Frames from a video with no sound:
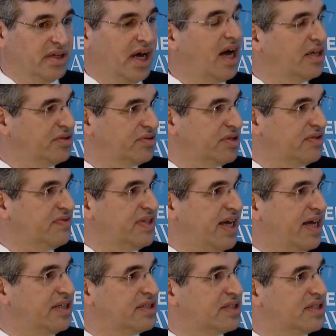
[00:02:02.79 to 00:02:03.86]
hundreds of
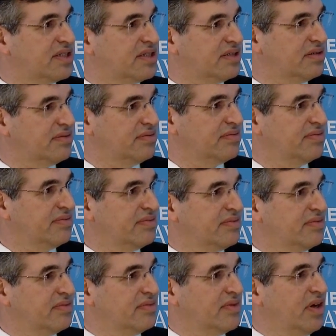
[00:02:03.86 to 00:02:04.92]
tests,
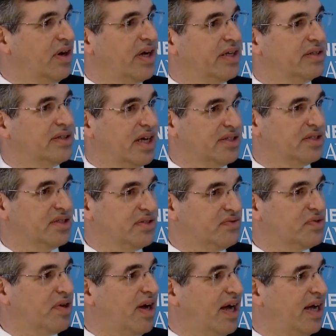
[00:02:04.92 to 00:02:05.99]
on dozens
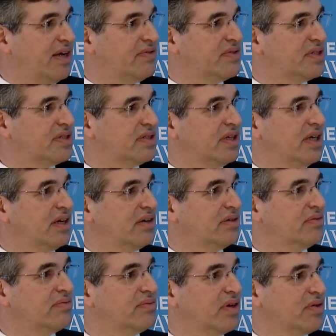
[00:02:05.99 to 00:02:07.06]
of drives,
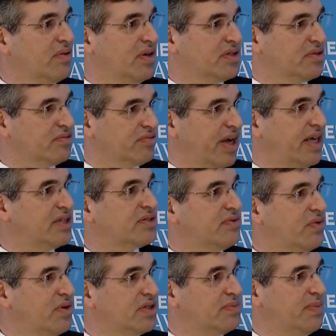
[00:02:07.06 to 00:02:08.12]
across a range of
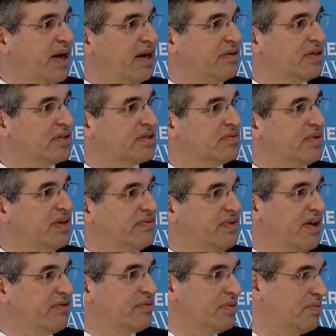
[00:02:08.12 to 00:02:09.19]
horsepowers, we have
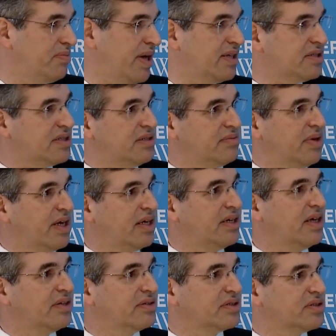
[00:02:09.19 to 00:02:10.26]
never been bested by
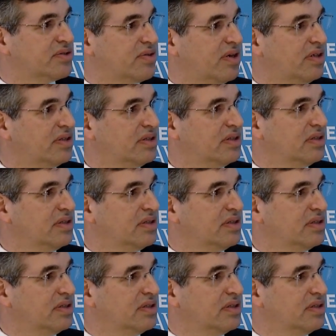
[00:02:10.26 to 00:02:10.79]
another control.